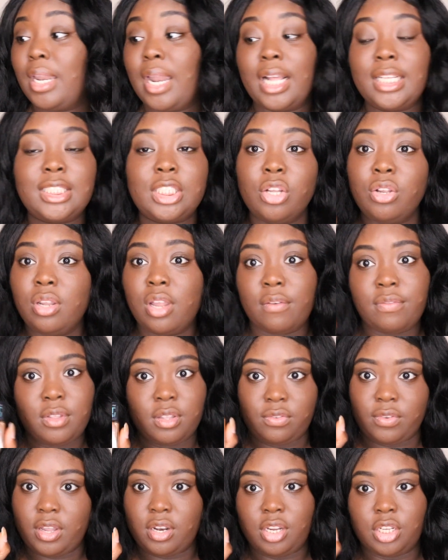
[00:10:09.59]
And I still love
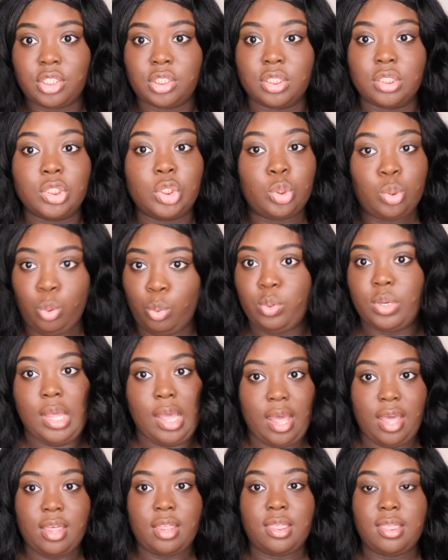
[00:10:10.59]
this foundation to
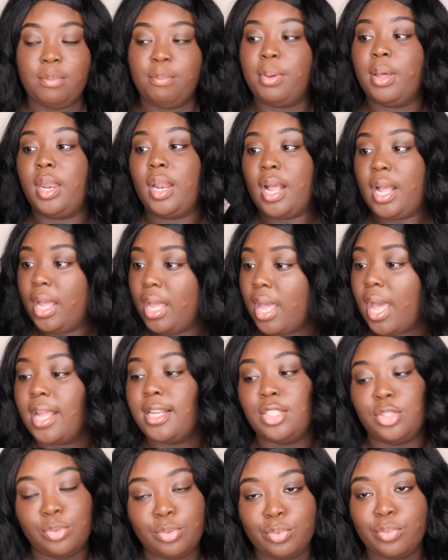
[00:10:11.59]
death, but I
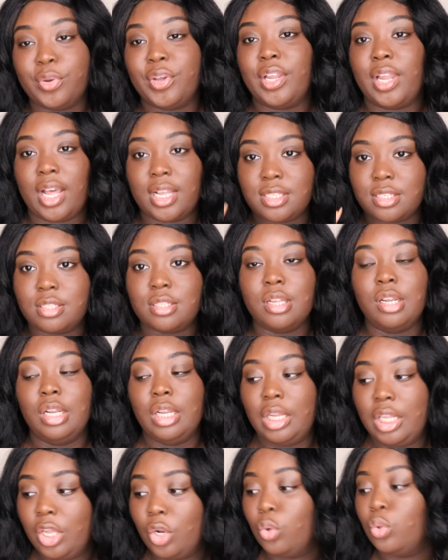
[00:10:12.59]
do realize it's a
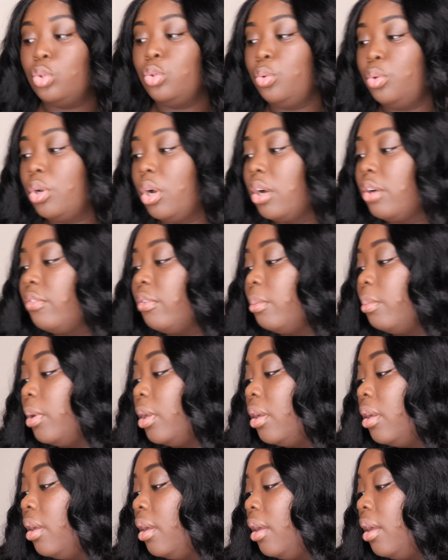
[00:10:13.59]
little too dark for me.